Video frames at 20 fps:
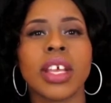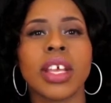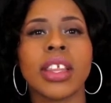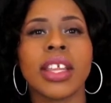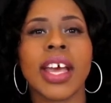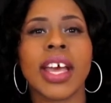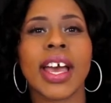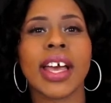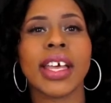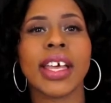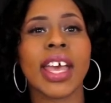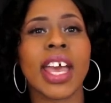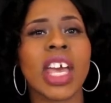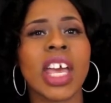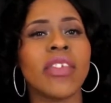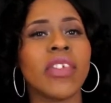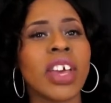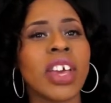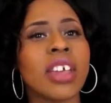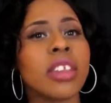not cake
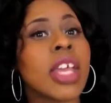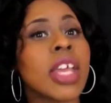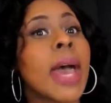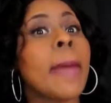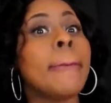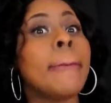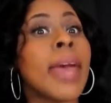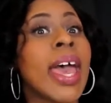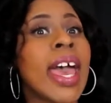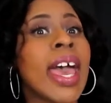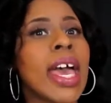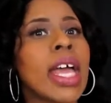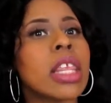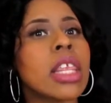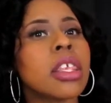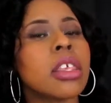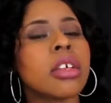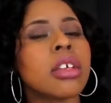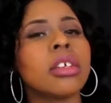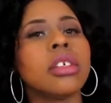face, not
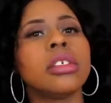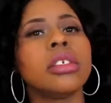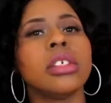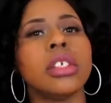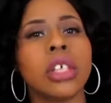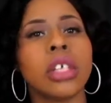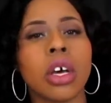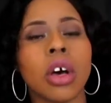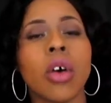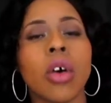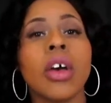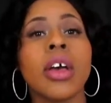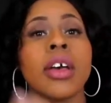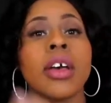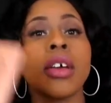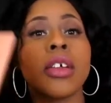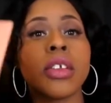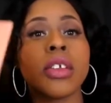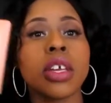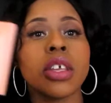matte. You know,
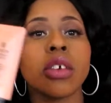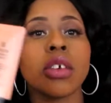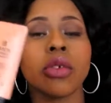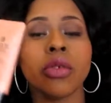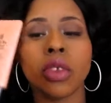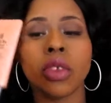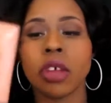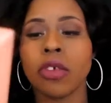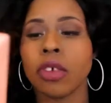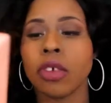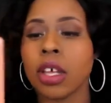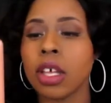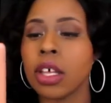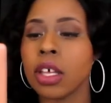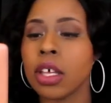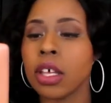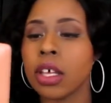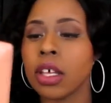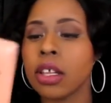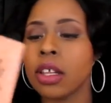these are really, really
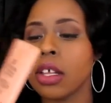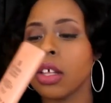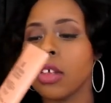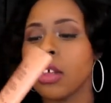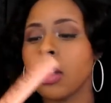good.